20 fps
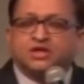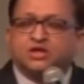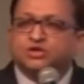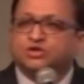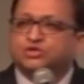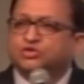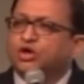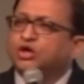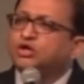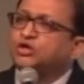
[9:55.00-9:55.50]

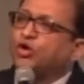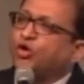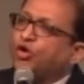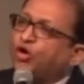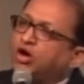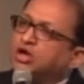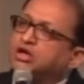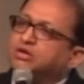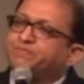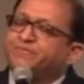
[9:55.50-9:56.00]
Not
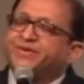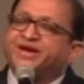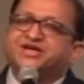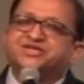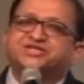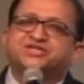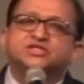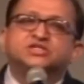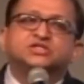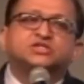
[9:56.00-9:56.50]
all
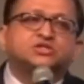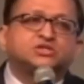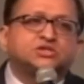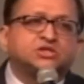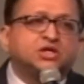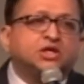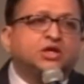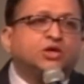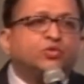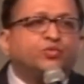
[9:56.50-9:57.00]
patients
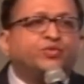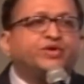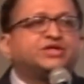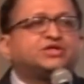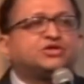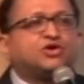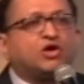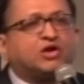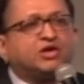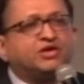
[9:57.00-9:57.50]
with
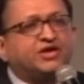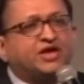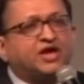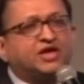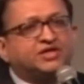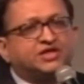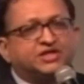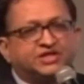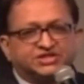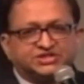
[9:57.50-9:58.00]
coronary
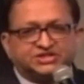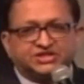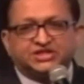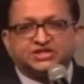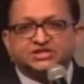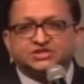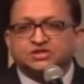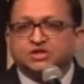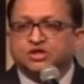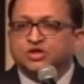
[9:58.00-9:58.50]
artery
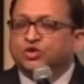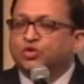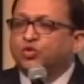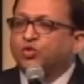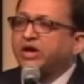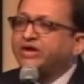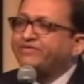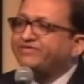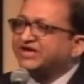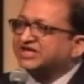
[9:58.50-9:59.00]
disease who
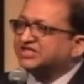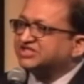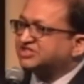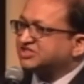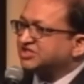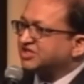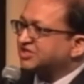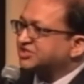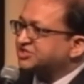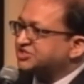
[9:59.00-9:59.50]
have
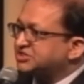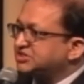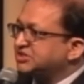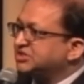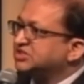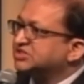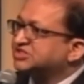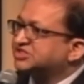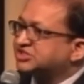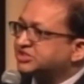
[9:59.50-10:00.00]

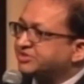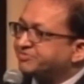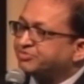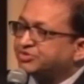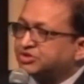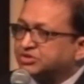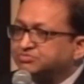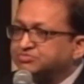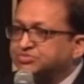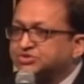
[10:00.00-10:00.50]
exertional
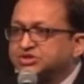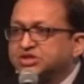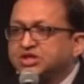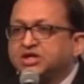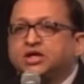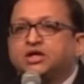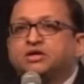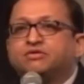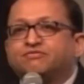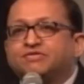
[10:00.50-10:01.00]
symptoms
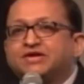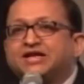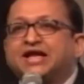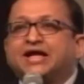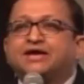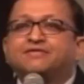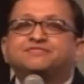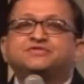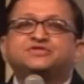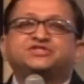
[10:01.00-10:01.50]
will
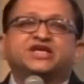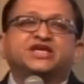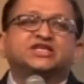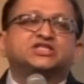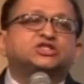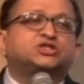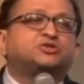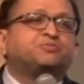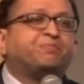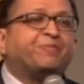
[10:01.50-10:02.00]
have
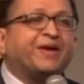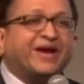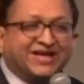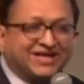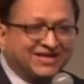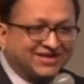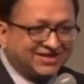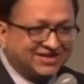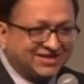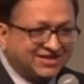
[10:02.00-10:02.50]
chest pain.